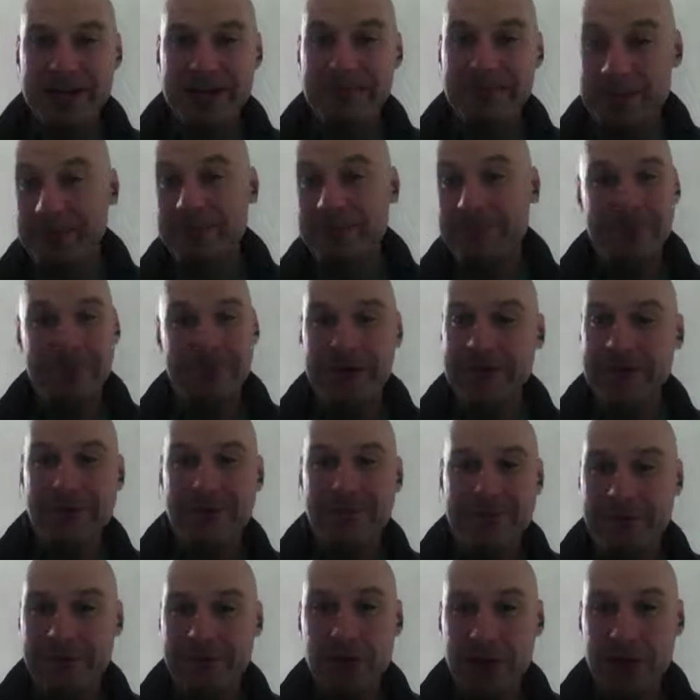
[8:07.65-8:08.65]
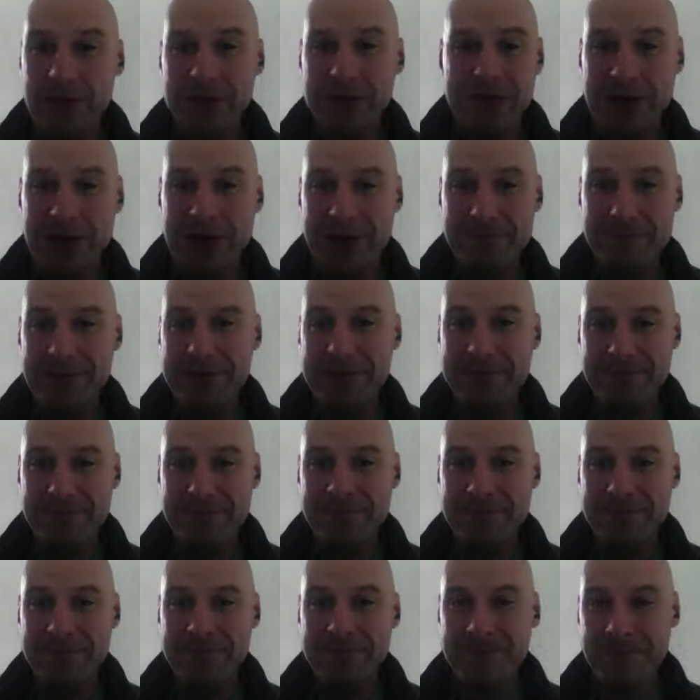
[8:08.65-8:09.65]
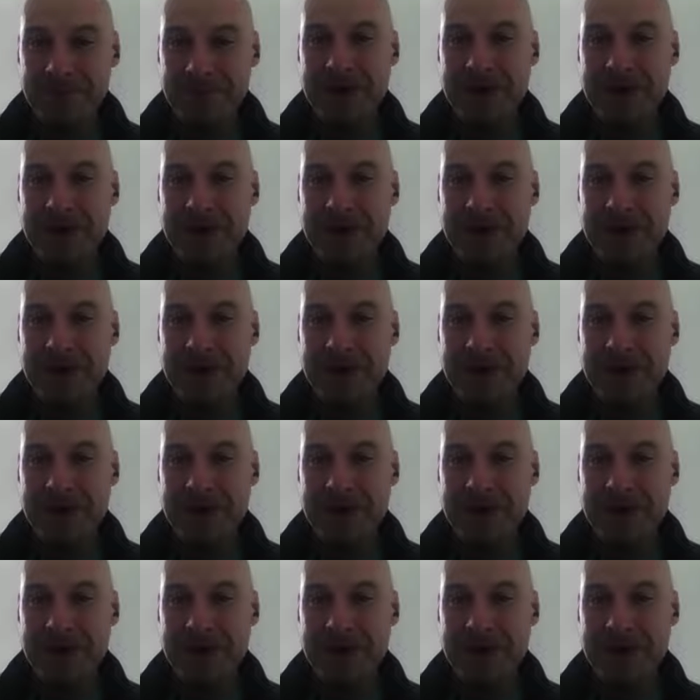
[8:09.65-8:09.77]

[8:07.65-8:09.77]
but even before your time, he's really